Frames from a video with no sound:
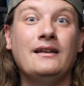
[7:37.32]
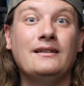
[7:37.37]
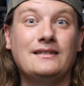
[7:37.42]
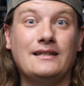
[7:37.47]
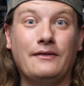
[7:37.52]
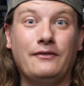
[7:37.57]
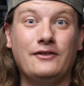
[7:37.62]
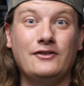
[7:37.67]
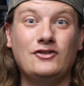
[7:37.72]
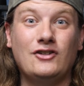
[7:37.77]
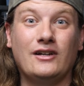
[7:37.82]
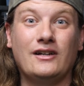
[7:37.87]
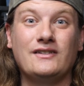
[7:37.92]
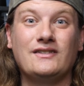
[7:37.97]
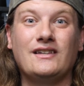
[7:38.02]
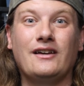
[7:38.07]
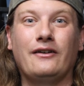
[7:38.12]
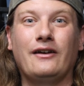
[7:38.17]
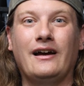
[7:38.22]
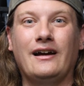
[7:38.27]
Definitely check us
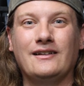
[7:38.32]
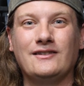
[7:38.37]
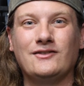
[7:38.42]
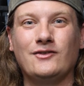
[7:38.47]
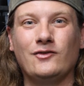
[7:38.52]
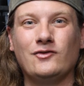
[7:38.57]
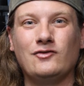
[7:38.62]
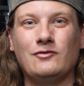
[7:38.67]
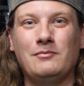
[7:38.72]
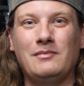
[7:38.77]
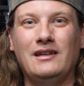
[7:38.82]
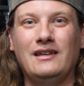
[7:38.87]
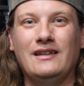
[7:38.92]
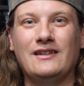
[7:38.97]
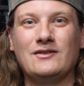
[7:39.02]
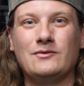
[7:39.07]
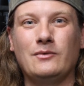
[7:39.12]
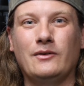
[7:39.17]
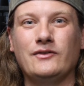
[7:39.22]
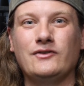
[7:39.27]
out on social media
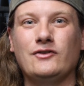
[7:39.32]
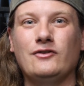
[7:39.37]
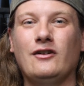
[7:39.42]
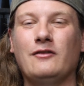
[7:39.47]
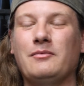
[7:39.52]
as well too.